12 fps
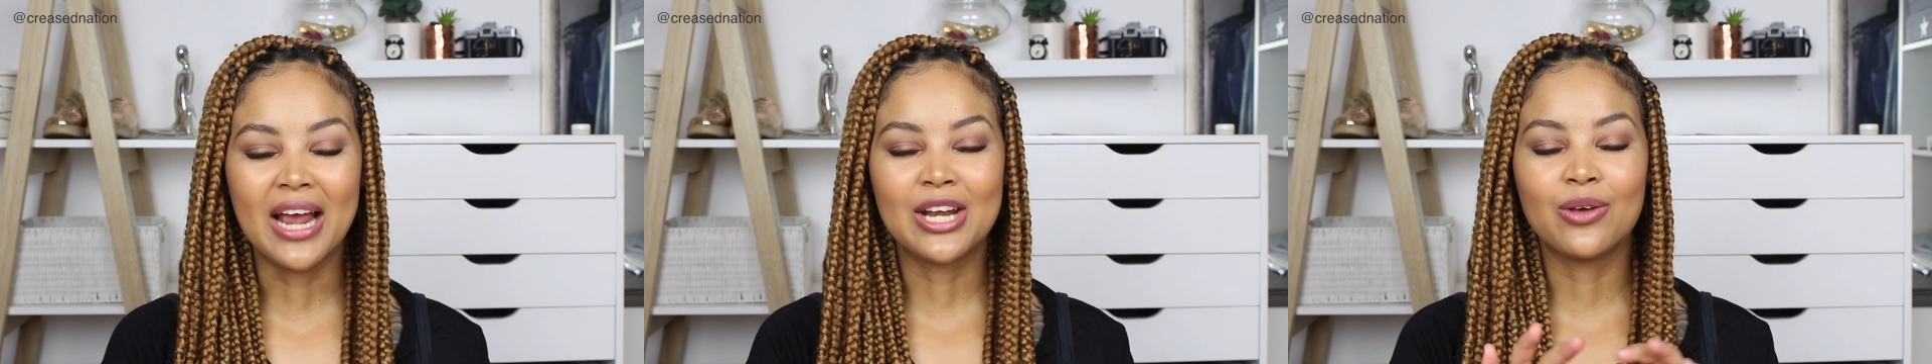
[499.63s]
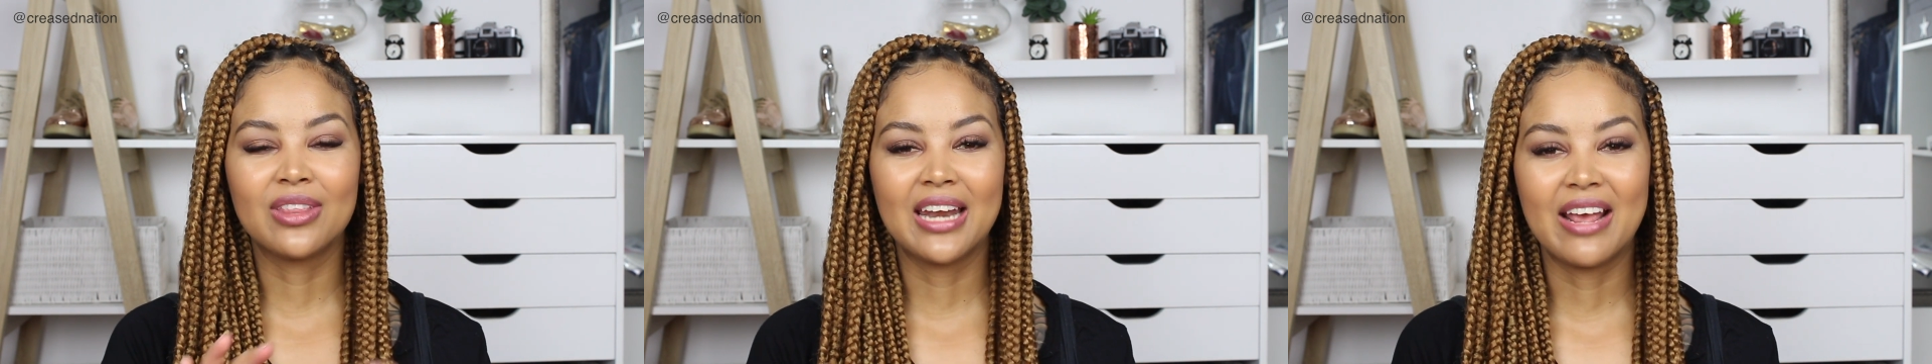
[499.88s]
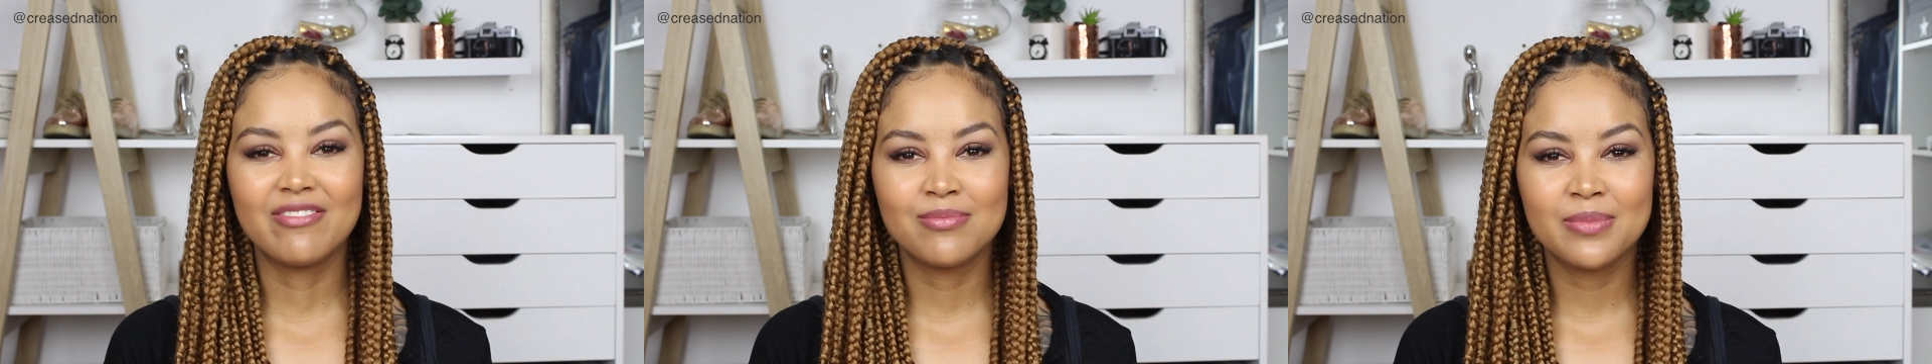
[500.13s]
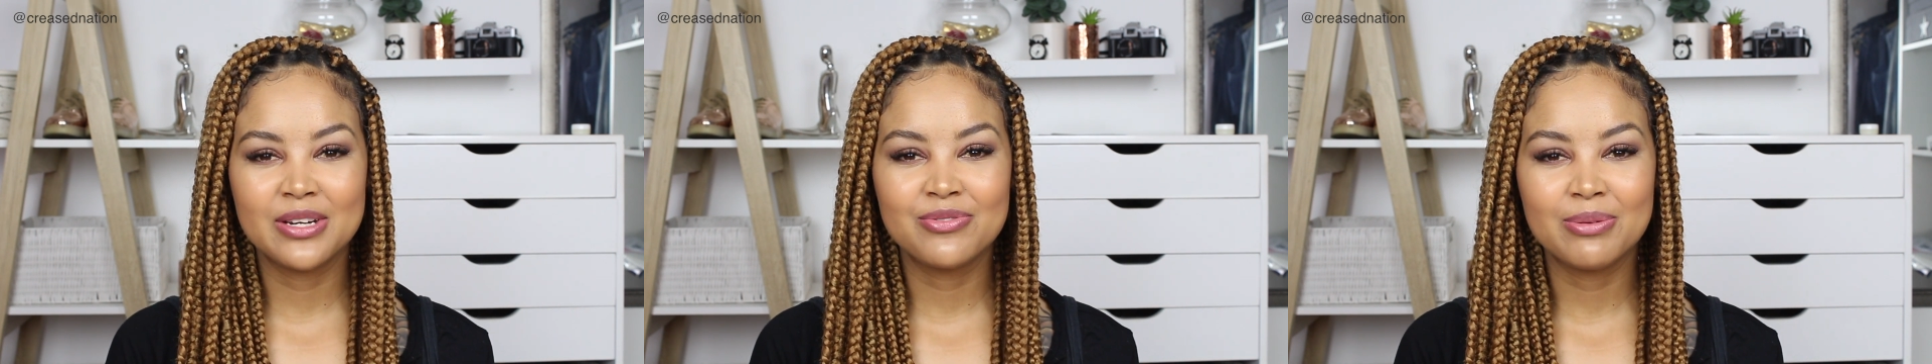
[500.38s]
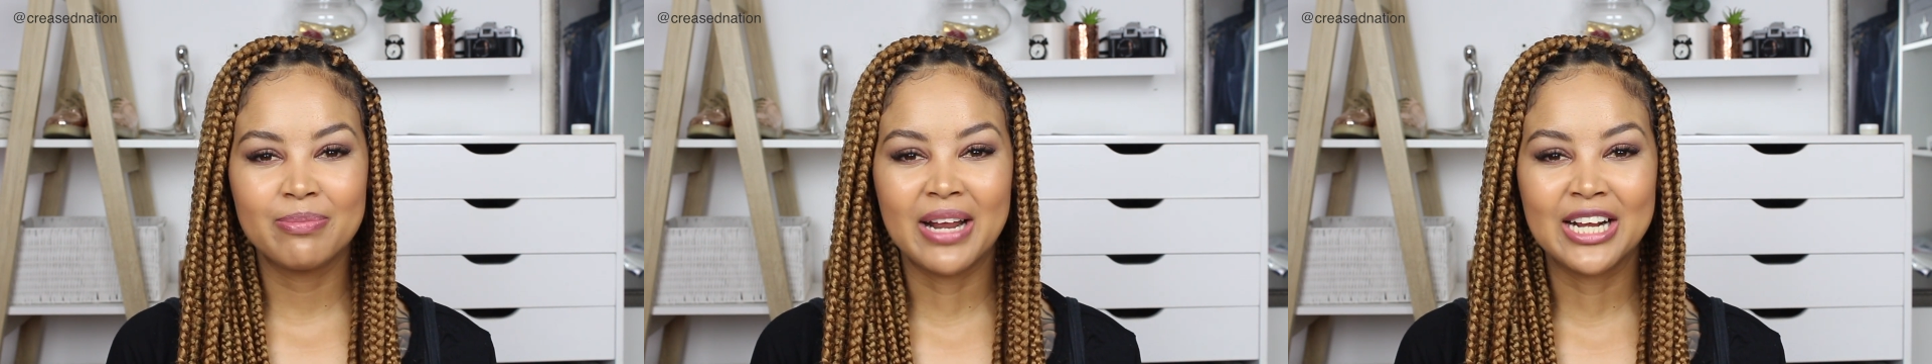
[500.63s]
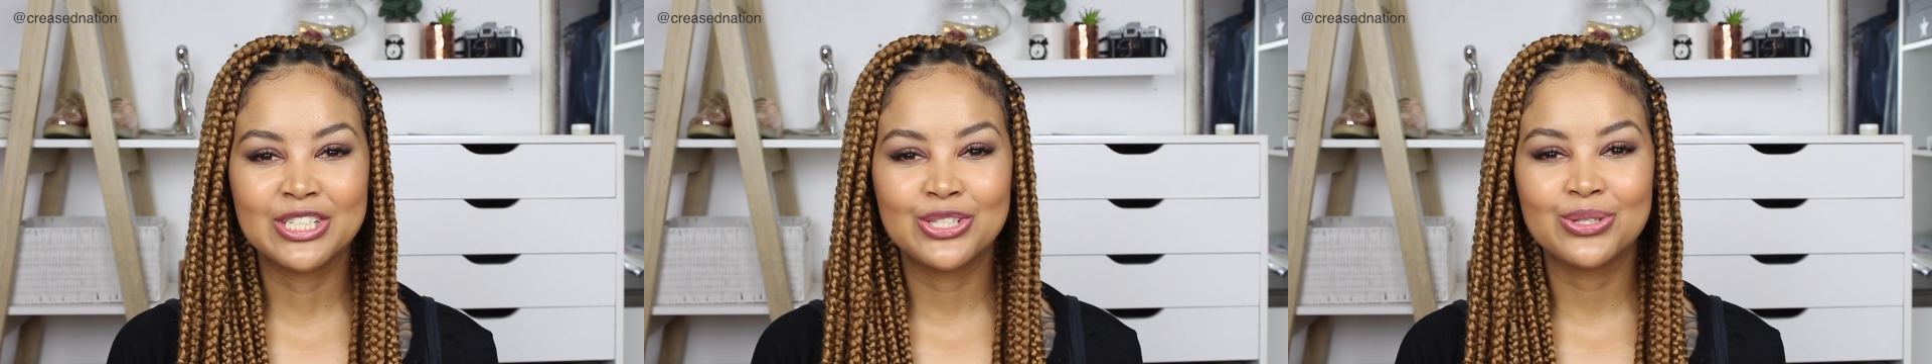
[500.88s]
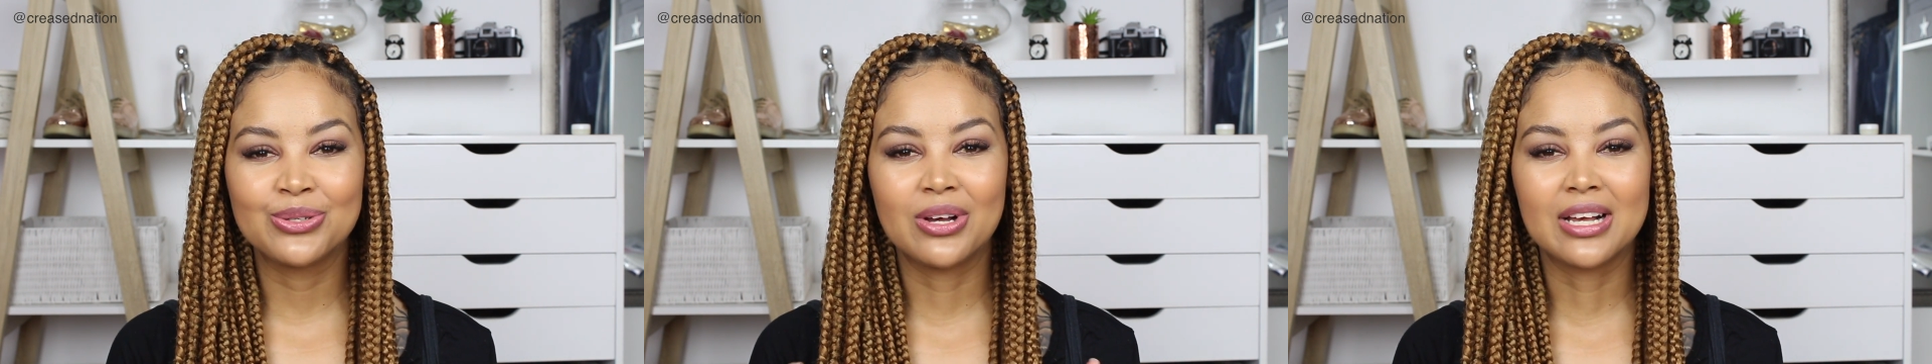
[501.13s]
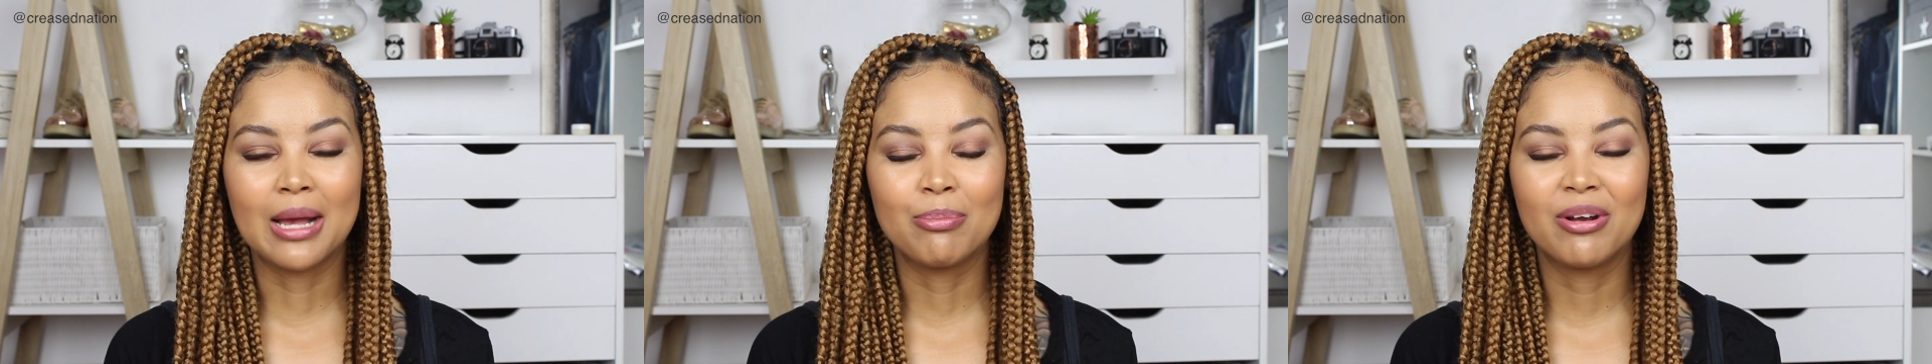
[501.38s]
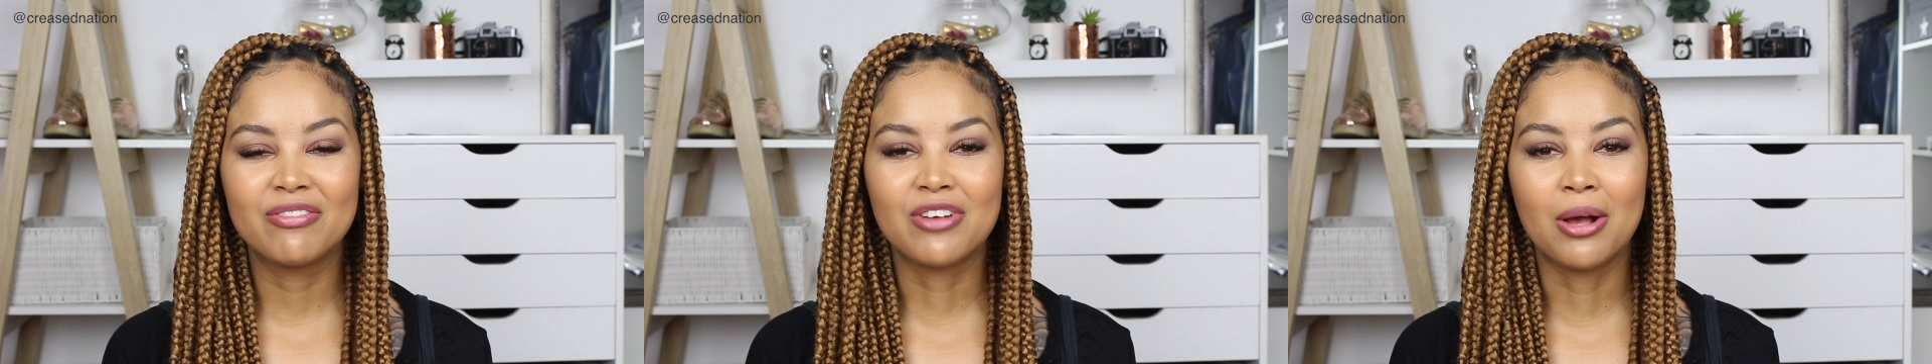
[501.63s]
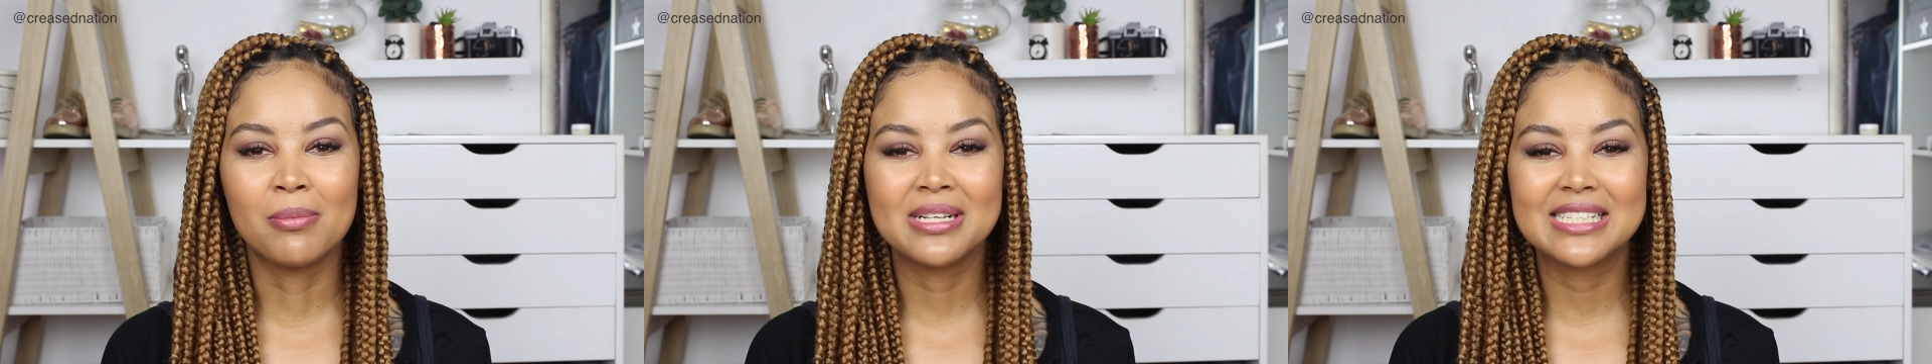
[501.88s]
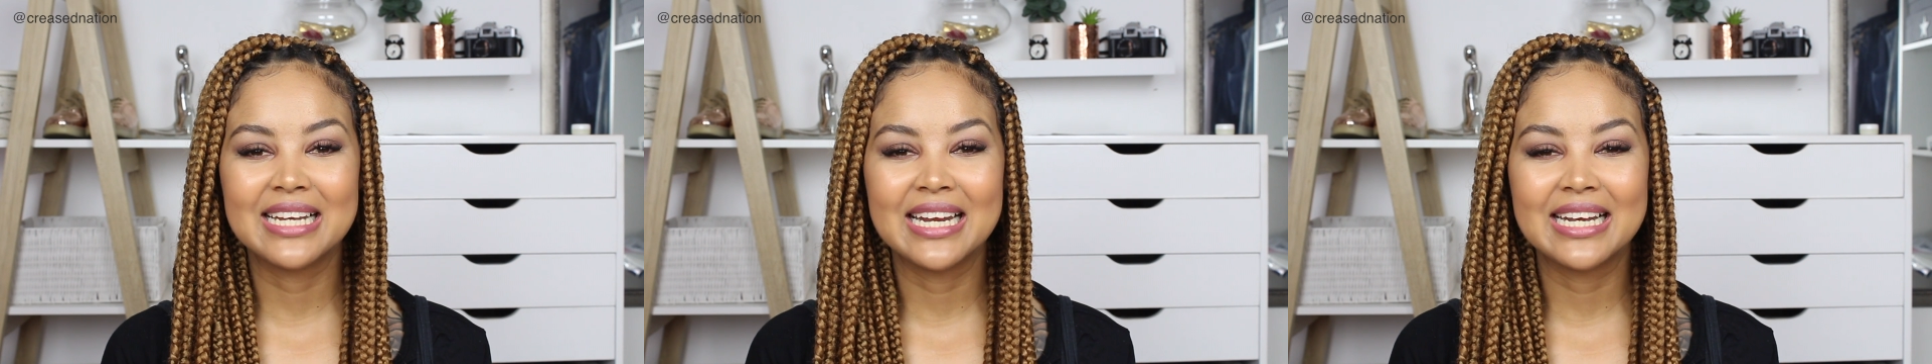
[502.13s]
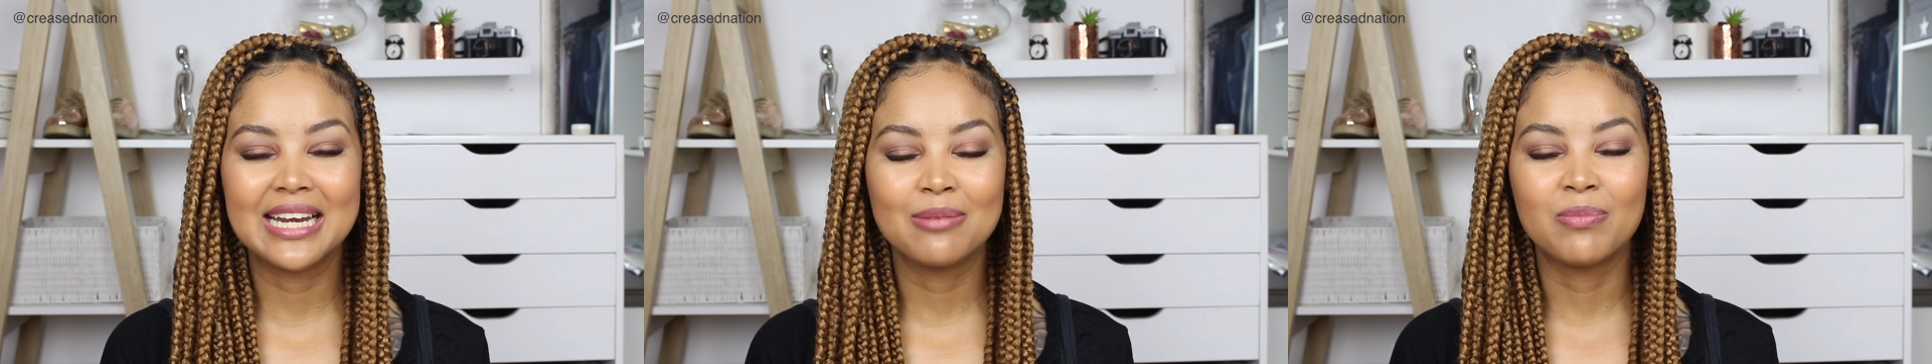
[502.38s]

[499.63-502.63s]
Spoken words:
I know that I haven't been replying to a couple of comments lately,